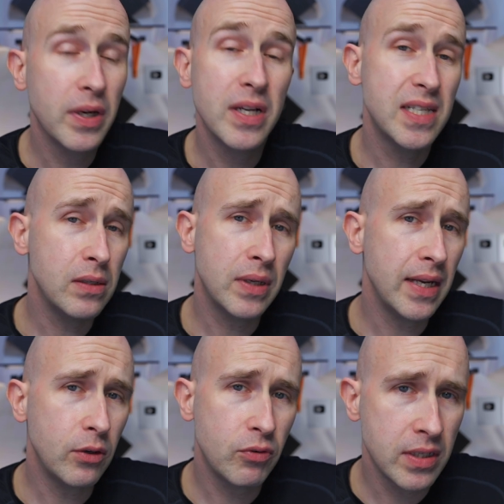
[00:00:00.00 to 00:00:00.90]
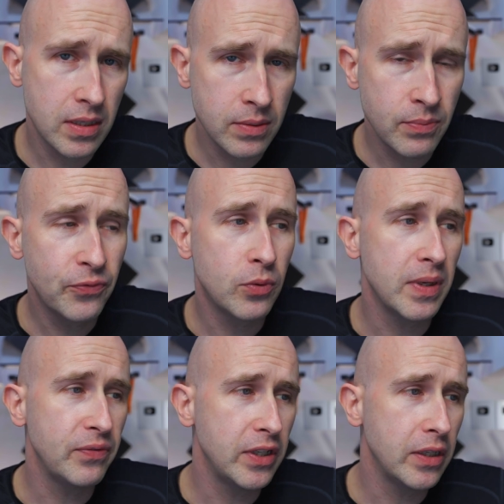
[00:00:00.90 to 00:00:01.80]
but I still get criticism for
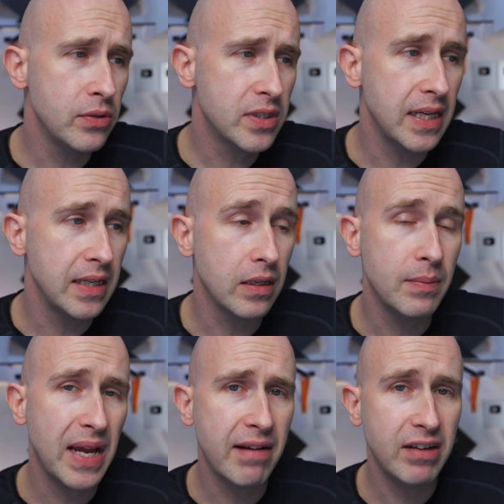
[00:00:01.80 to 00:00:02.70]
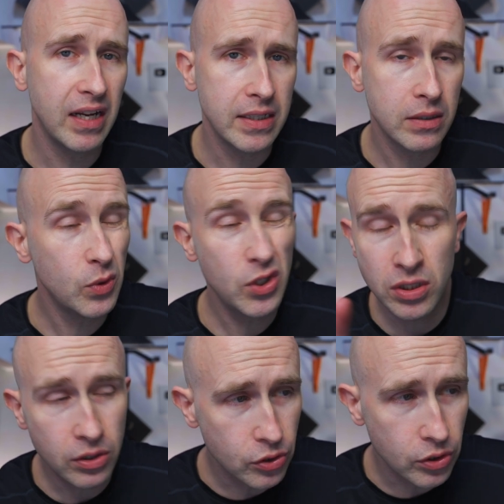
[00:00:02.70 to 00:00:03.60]
my videos saying that I'm a Harry hater, which is
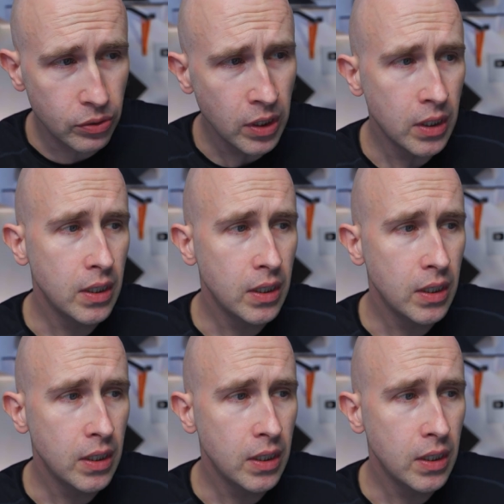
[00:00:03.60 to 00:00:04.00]
not true,